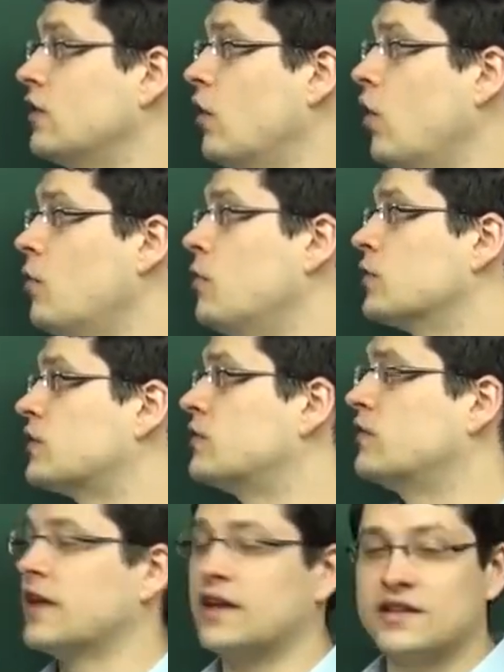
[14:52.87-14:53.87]

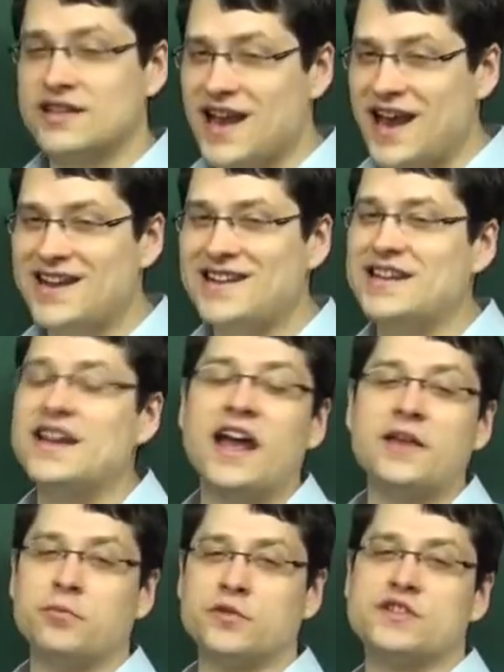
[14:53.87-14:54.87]
almost like
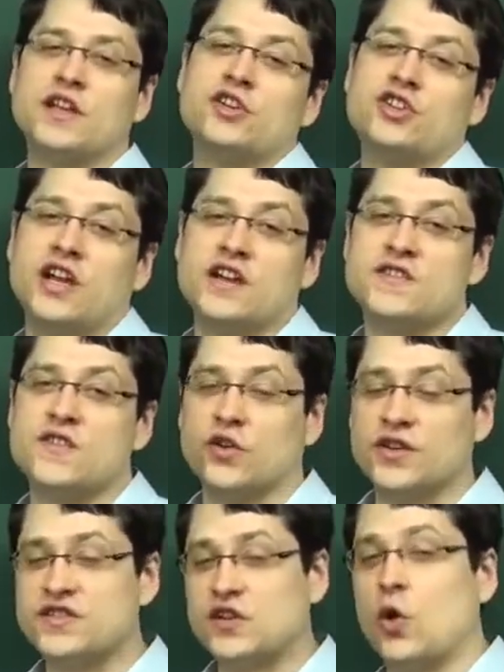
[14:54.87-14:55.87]
99% chance
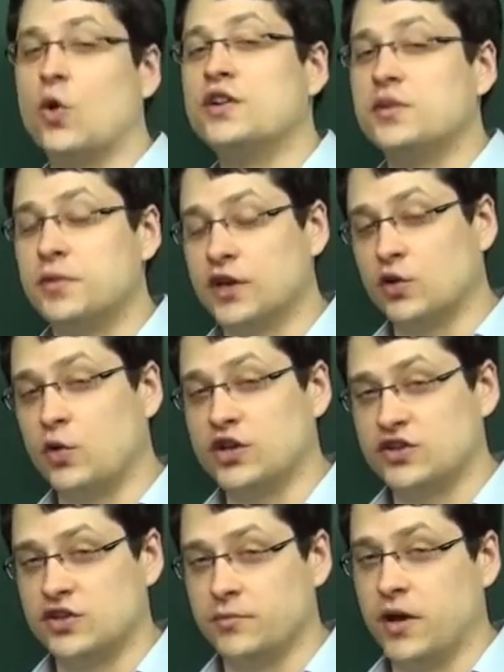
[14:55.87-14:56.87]
there is going to be a
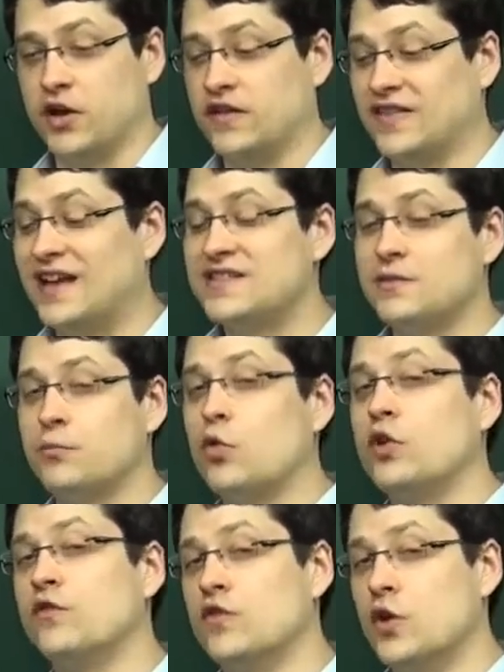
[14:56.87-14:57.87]
question about it. That's the
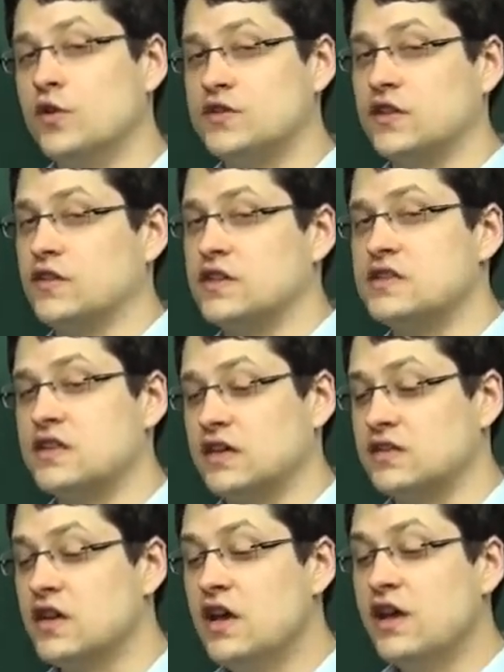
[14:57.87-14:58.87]
point of noticing these
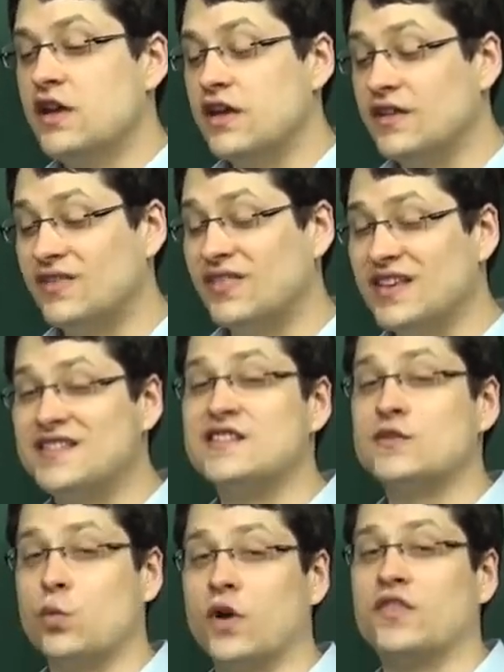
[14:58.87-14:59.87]
things, is this
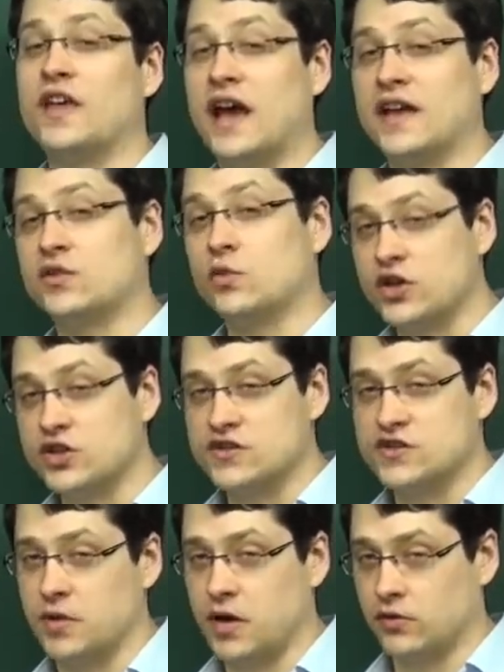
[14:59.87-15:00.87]
is what they ask
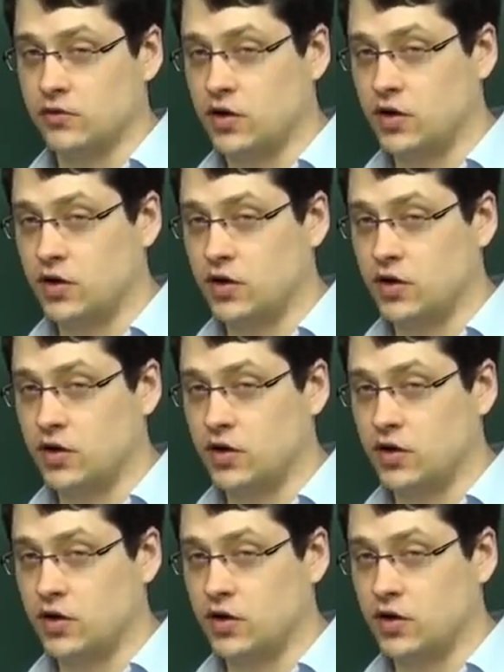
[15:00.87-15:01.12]
questions about